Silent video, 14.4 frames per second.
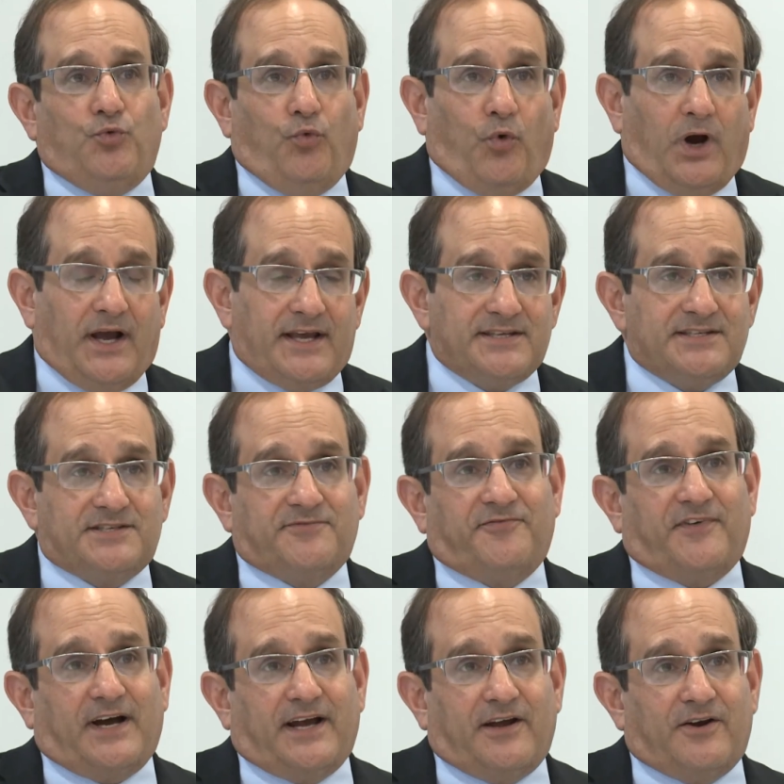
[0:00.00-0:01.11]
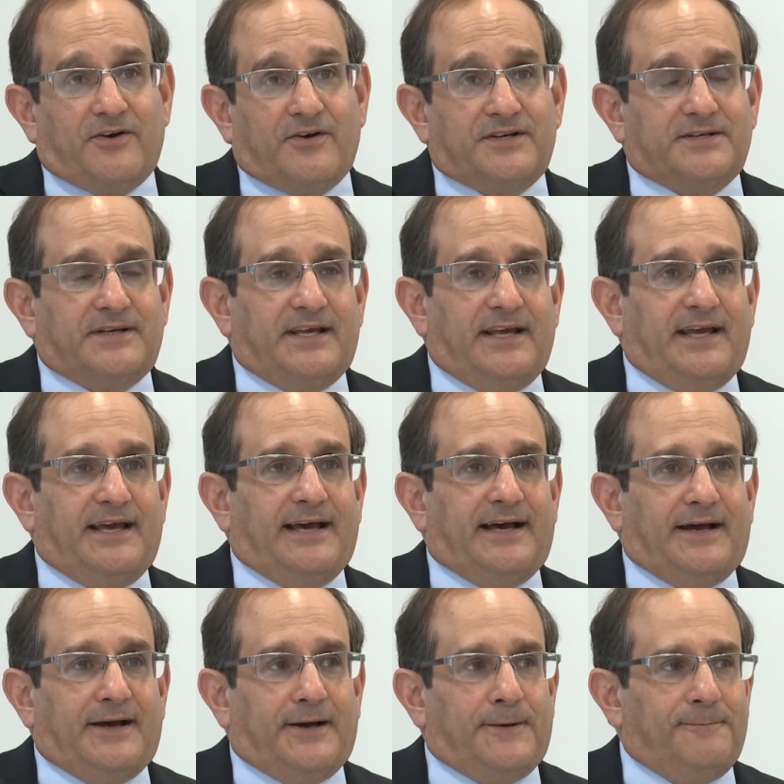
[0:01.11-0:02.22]
was fired
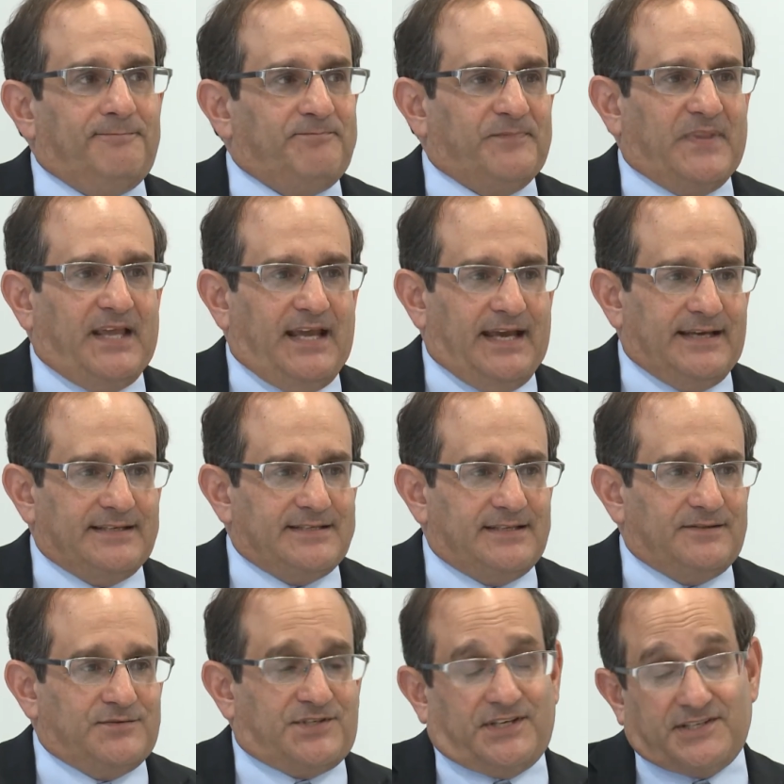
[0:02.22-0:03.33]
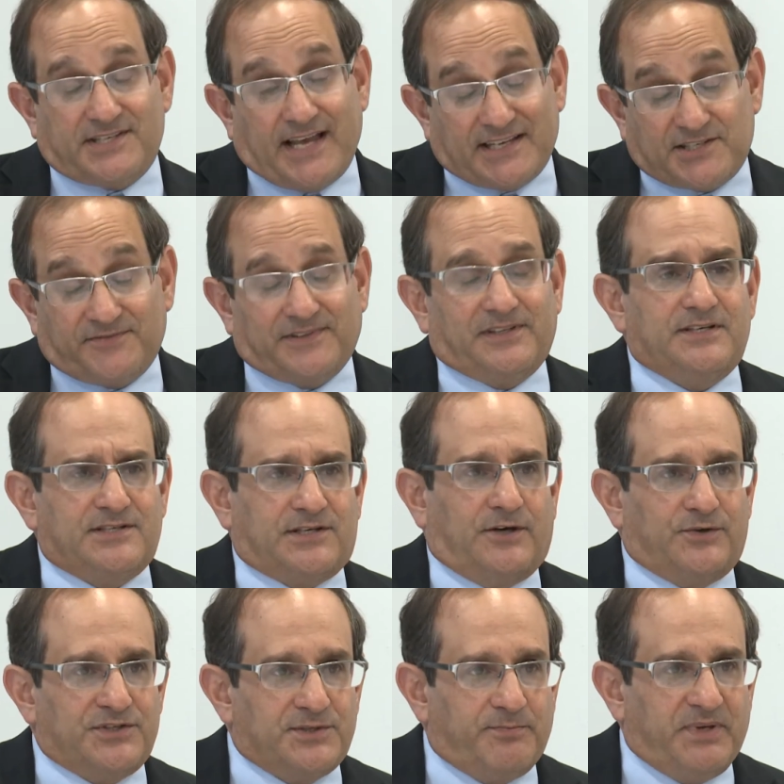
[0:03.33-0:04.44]
um, successfully,
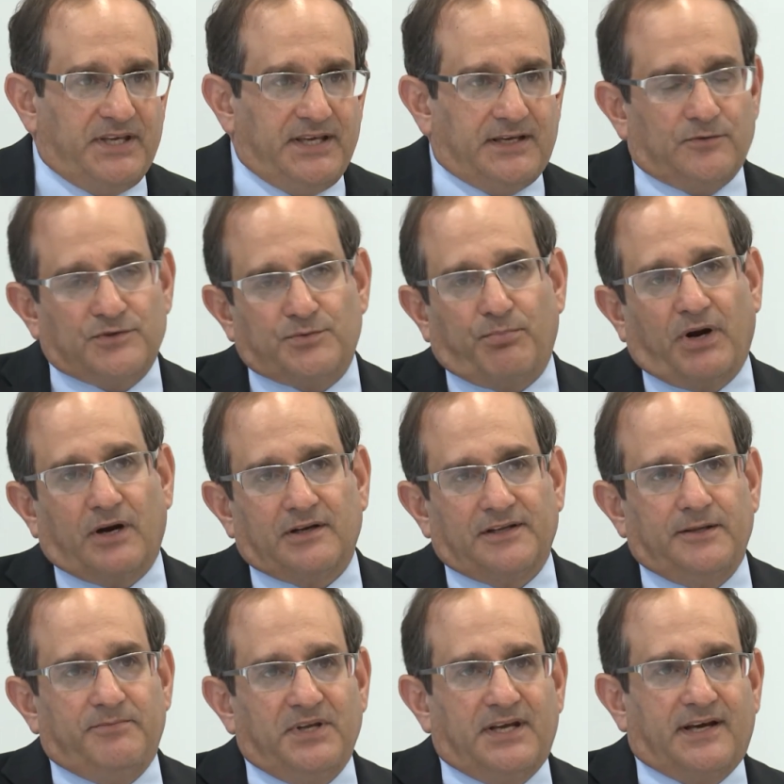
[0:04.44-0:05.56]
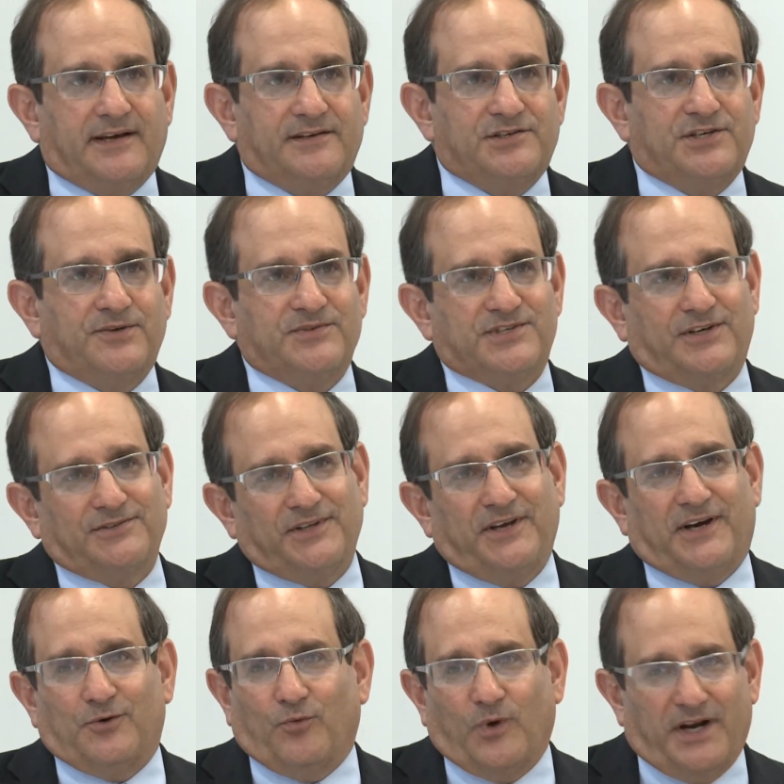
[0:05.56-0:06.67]
so to speak. It was partly because she was only
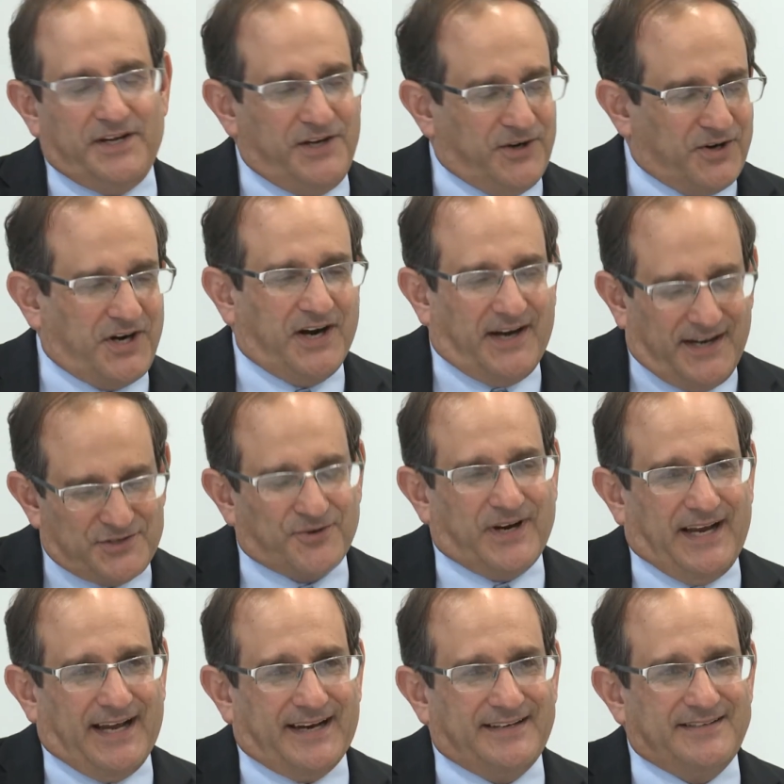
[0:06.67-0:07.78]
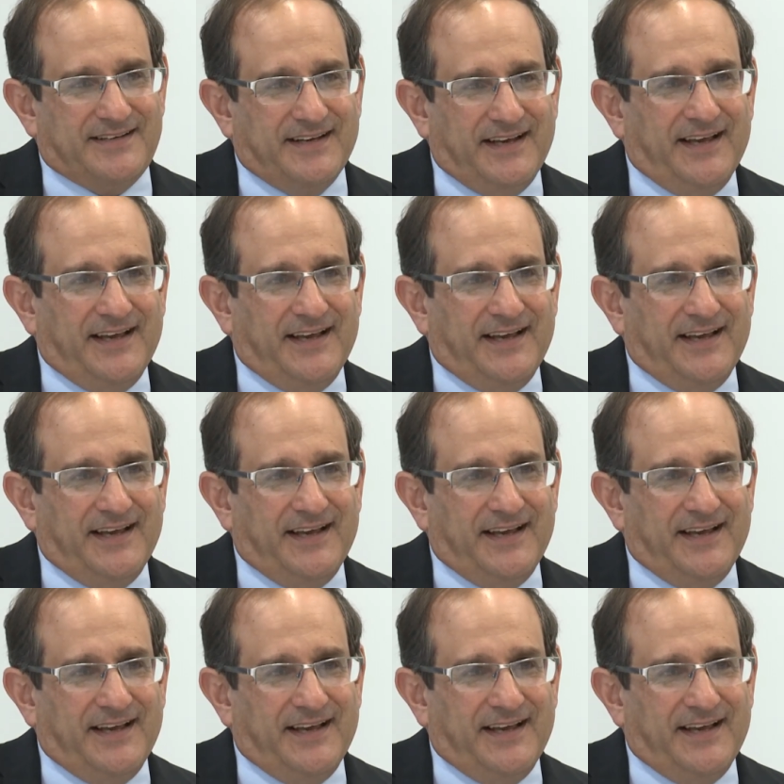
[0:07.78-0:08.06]
on a one-year contract,